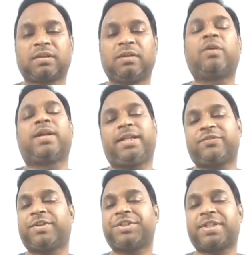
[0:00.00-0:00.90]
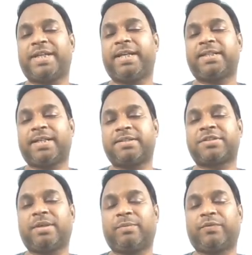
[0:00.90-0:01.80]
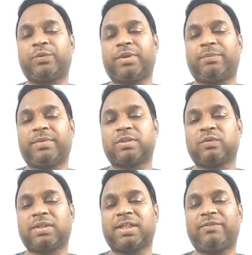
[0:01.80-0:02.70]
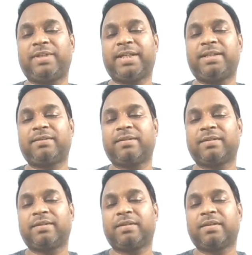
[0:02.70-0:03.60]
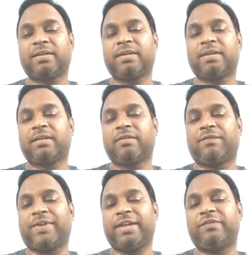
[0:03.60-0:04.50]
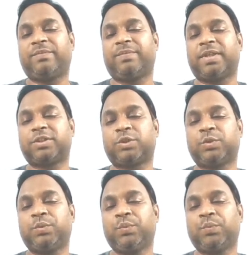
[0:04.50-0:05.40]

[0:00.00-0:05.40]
Okay, let's first try it as a sum of two numbers. What can we write? 5 plus 2.